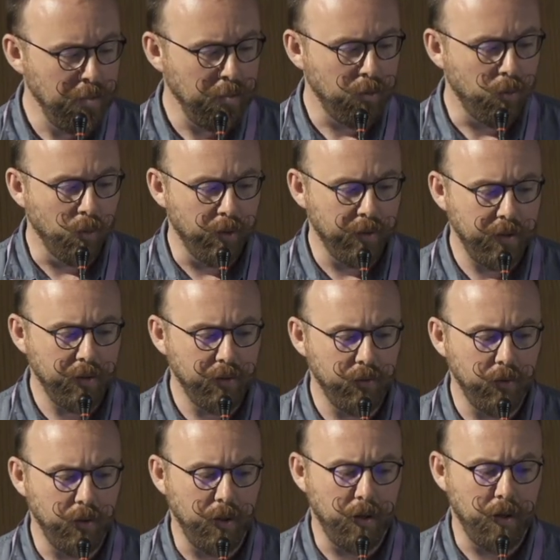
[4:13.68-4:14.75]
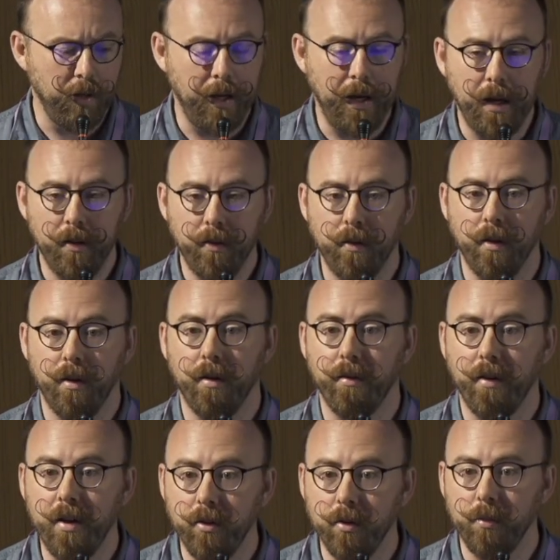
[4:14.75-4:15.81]
cortex and
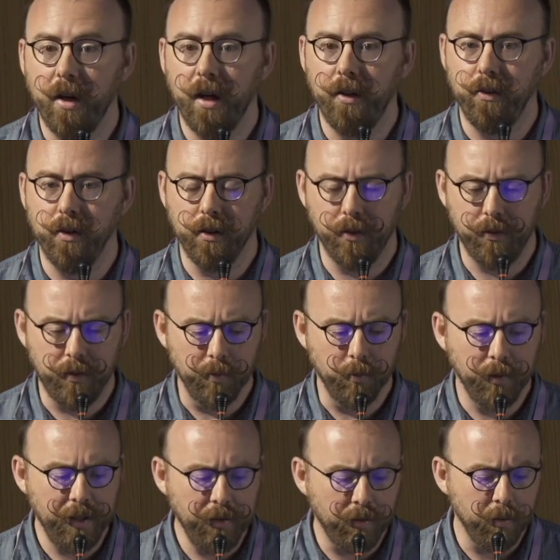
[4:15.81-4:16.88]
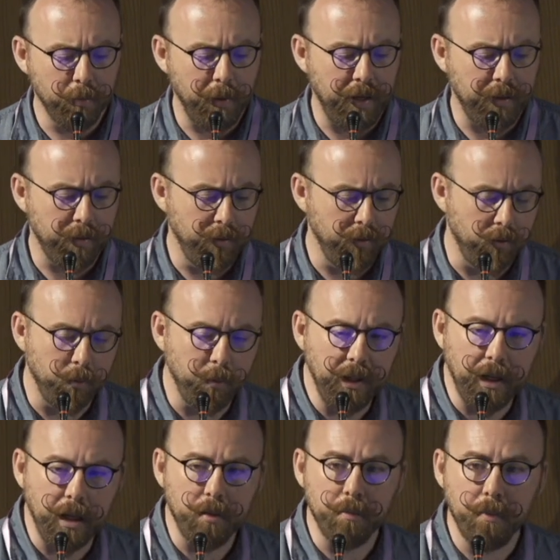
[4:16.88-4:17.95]
randomizing the stimulation patterns, we
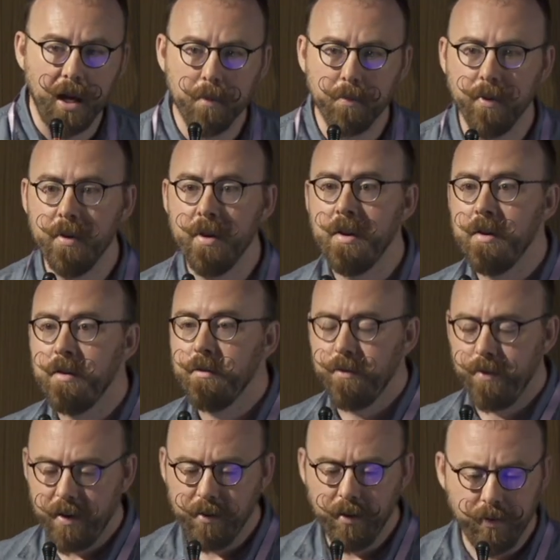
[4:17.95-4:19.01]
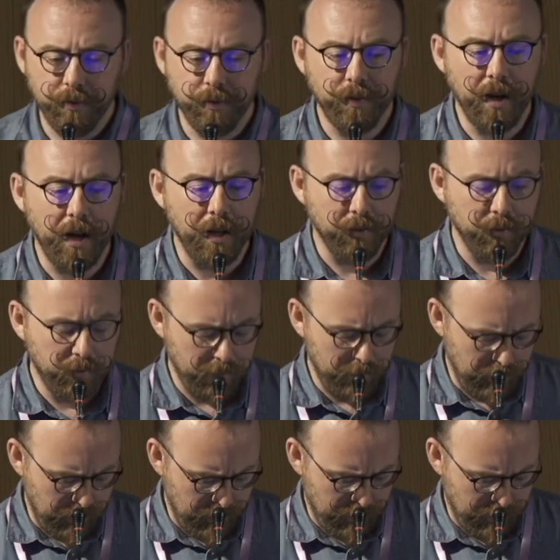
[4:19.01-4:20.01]
can map very fast